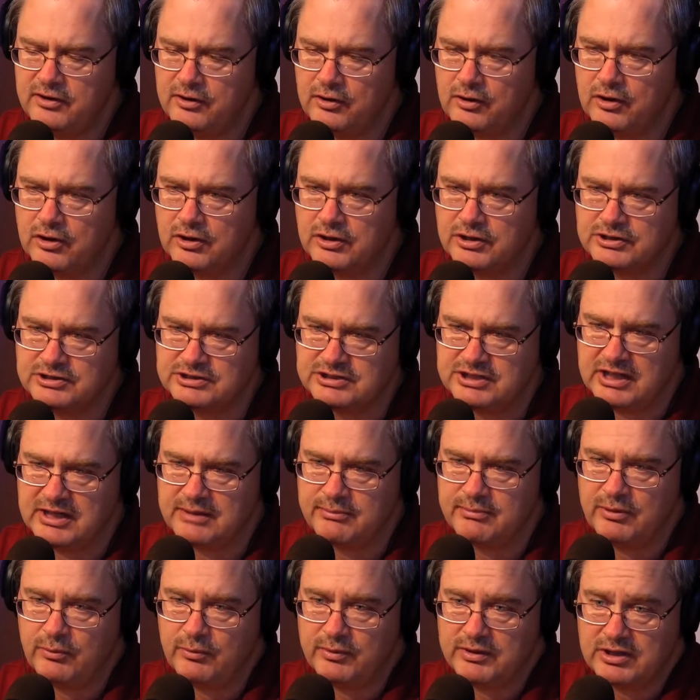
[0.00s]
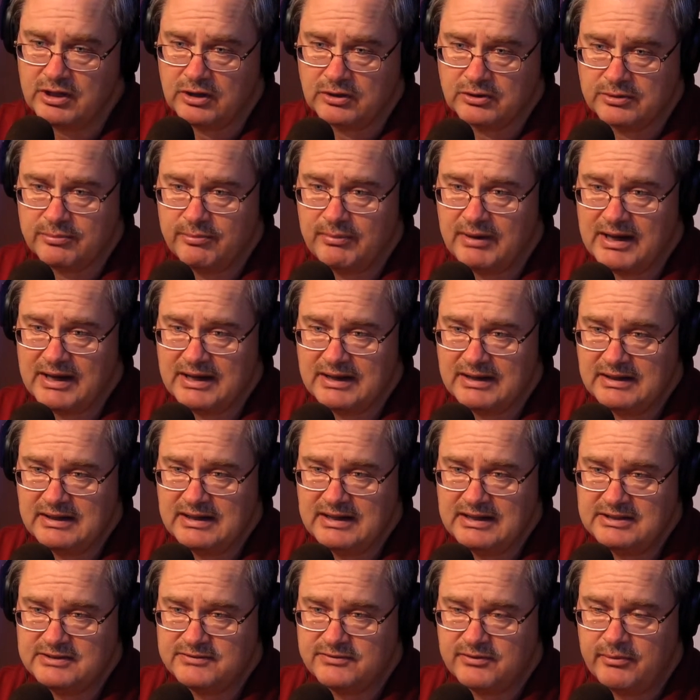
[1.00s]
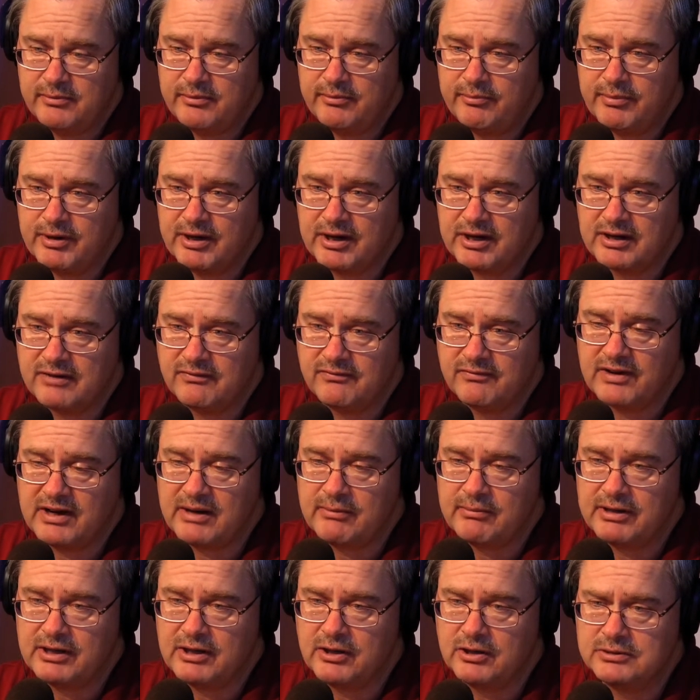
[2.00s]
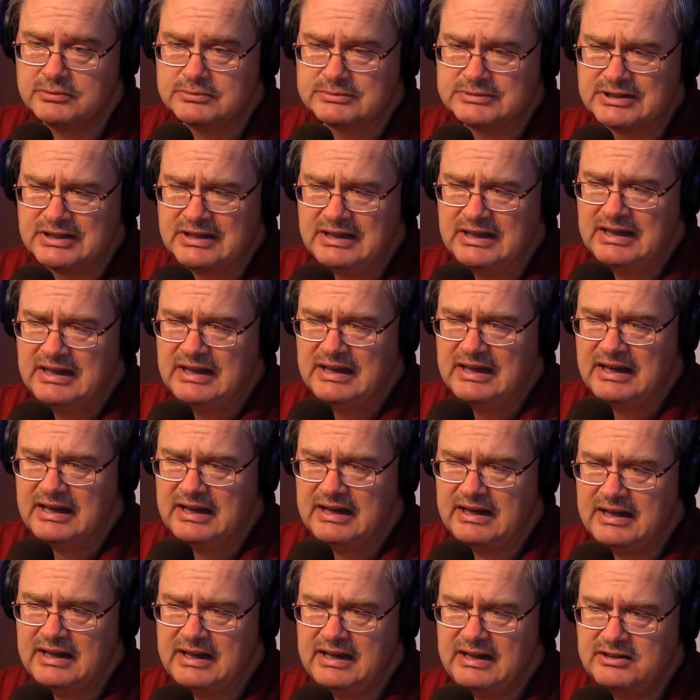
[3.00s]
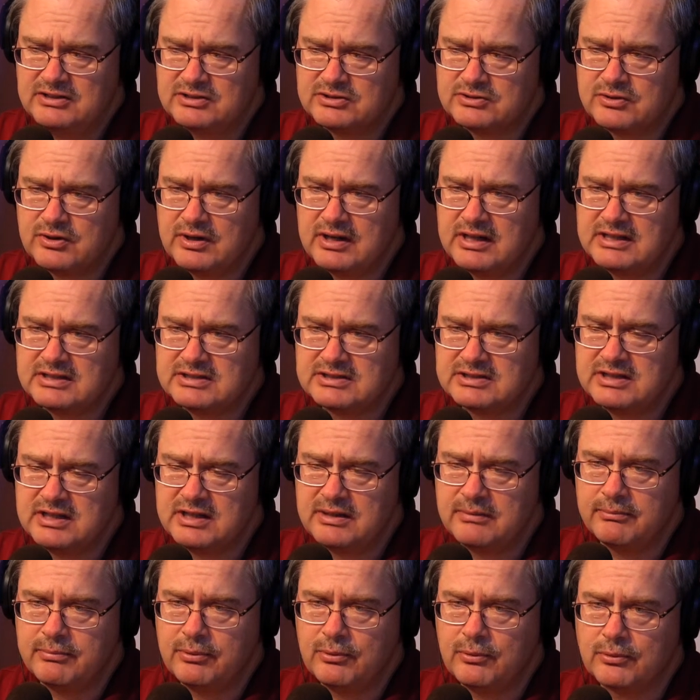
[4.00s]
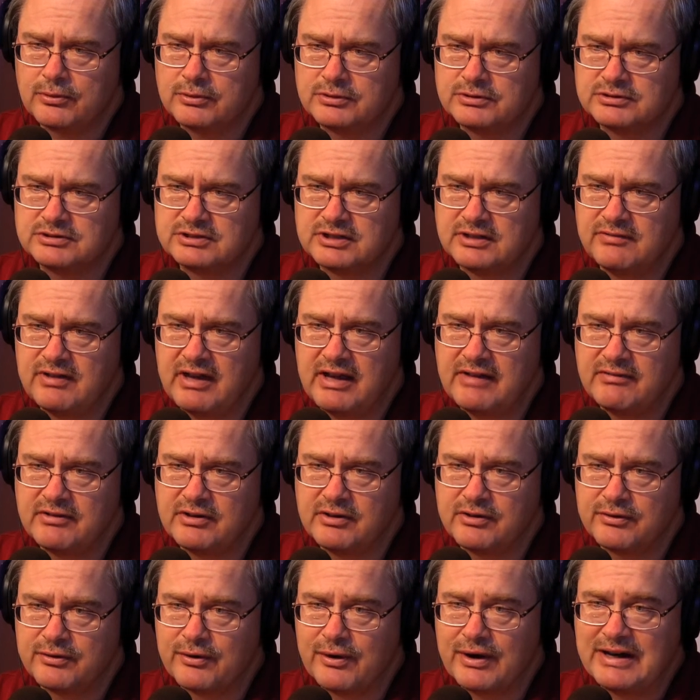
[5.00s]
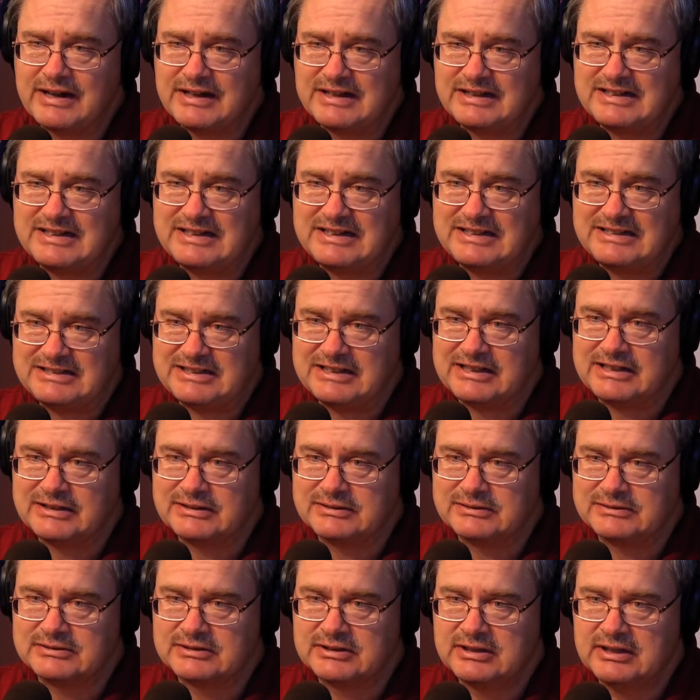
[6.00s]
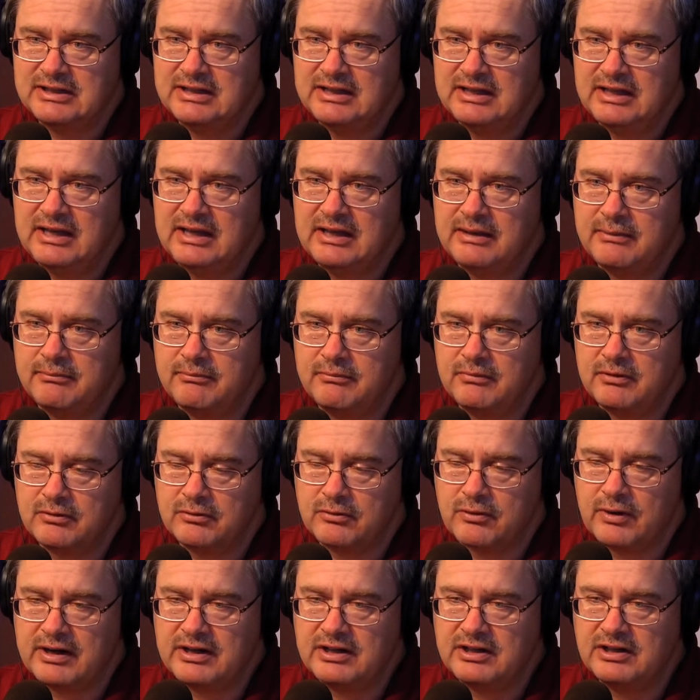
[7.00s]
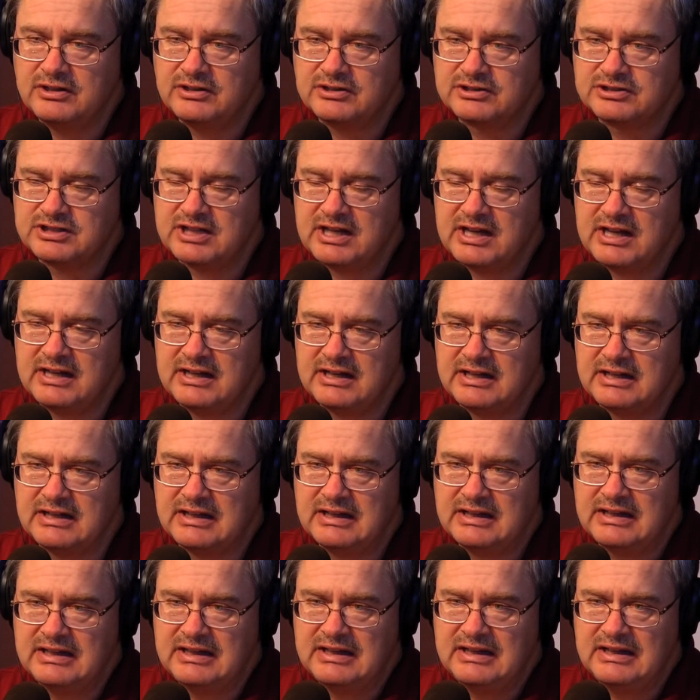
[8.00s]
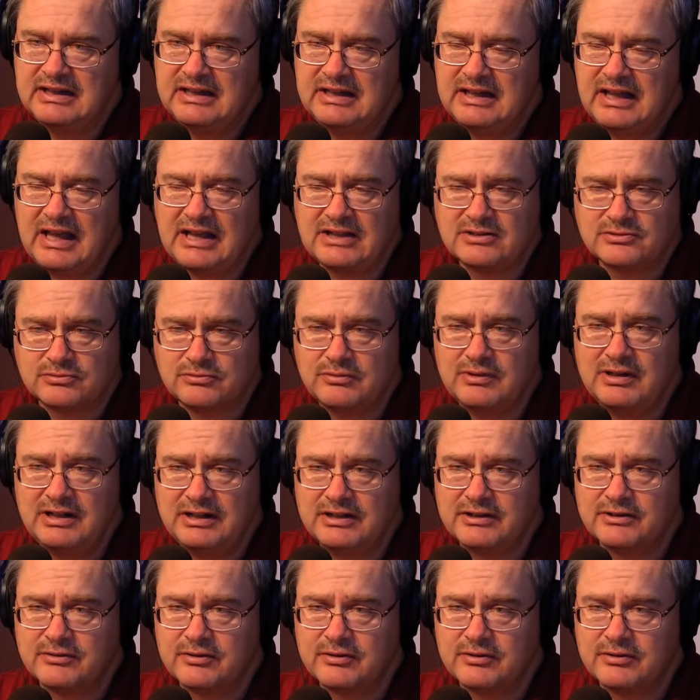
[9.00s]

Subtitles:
the earlier segment, we talked to Mike Neese from American Family Homes, and he stressed the importance of having great details and great understanding. That's really